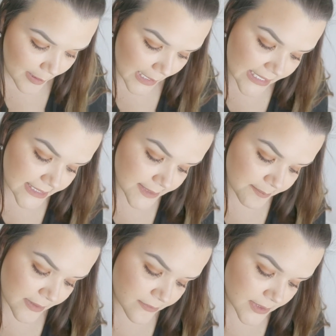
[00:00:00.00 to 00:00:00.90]
Plus
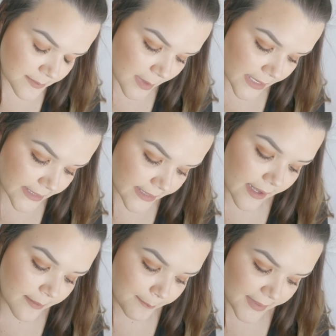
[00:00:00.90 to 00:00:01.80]
Belted Button
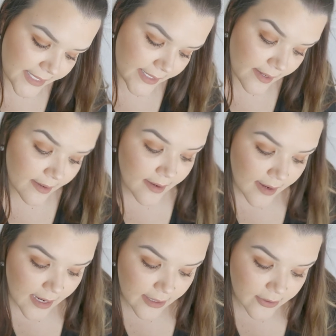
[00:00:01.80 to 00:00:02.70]
Down Midi.
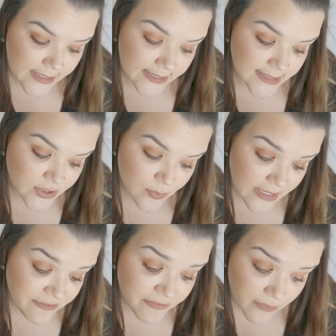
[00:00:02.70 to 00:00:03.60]
I got it in a
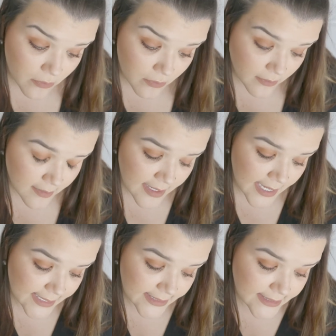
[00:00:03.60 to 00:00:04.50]
24
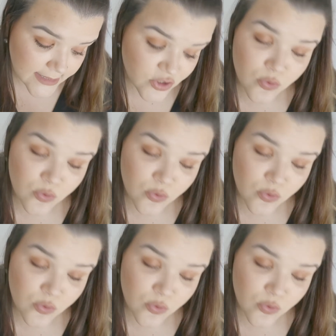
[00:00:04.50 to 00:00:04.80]
and it is